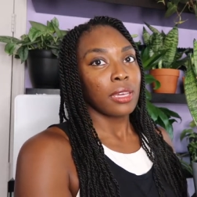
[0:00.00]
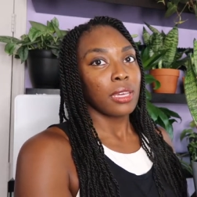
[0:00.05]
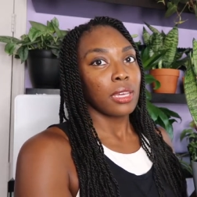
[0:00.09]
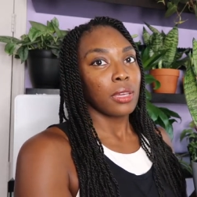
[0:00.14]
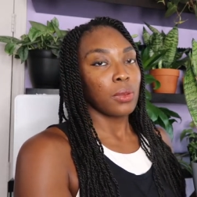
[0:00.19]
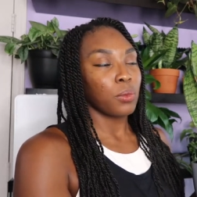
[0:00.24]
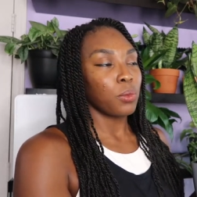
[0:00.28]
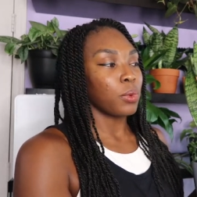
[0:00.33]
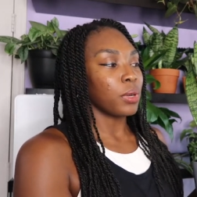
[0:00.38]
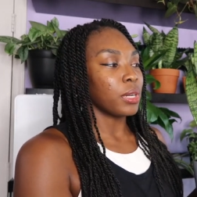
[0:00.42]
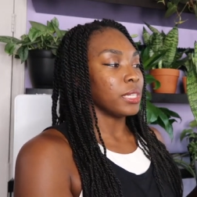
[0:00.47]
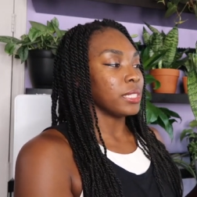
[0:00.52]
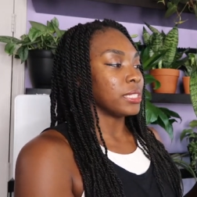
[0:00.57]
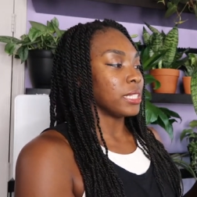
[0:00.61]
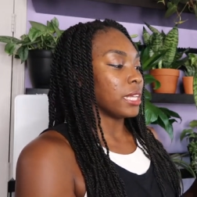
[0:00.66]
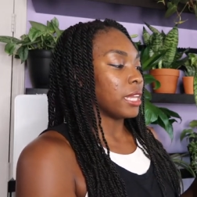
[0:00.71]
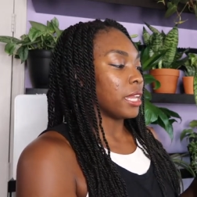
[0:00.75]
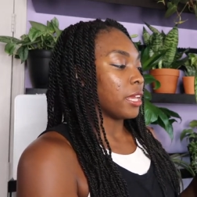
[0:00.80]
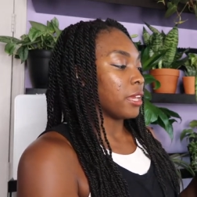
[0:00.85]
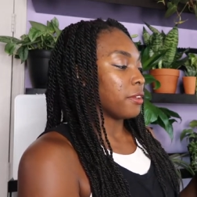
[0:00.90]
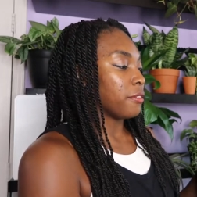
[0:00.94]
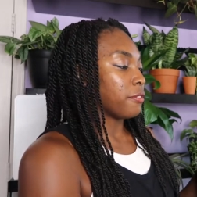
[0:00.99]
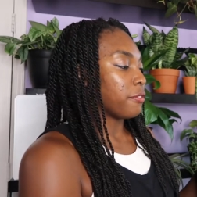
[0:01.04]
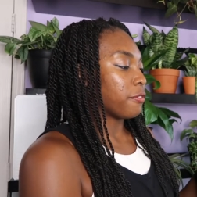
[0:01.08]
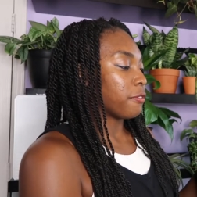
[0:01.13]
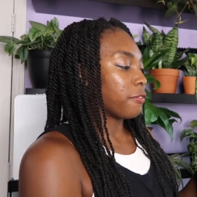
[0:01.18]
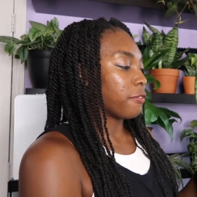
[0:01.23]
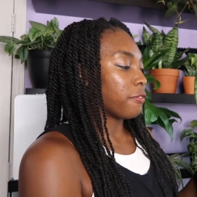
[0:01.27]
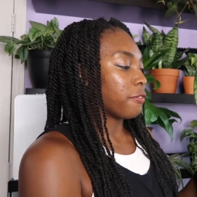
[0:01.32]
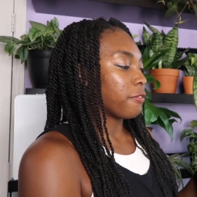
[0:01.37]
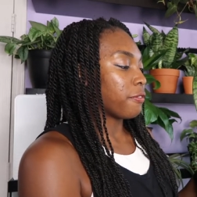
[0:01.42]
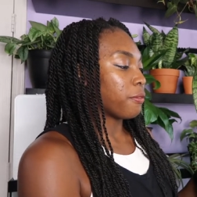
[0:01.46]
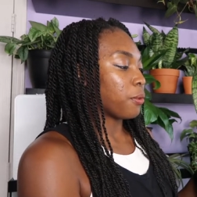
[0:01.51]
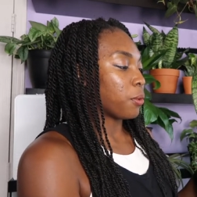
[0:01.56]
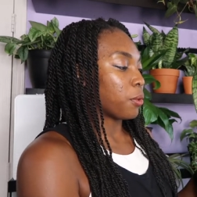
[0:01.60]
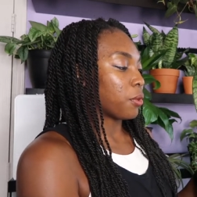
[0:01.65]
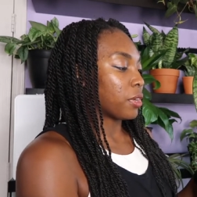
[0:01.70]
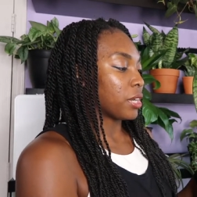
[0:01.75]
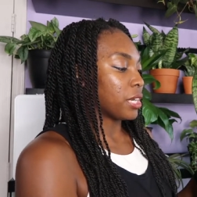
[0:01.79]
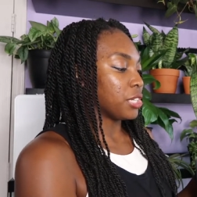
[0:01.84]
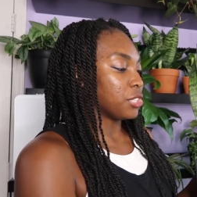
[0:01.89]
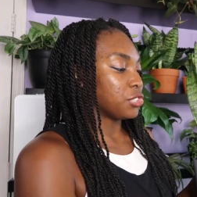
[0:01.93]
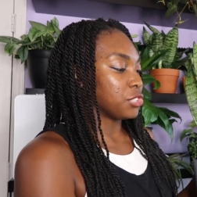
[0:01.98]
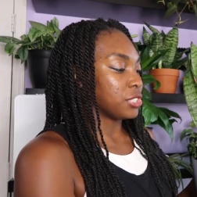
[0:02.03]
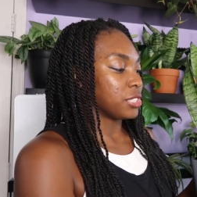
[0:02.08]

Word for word: It was in a 4-inch,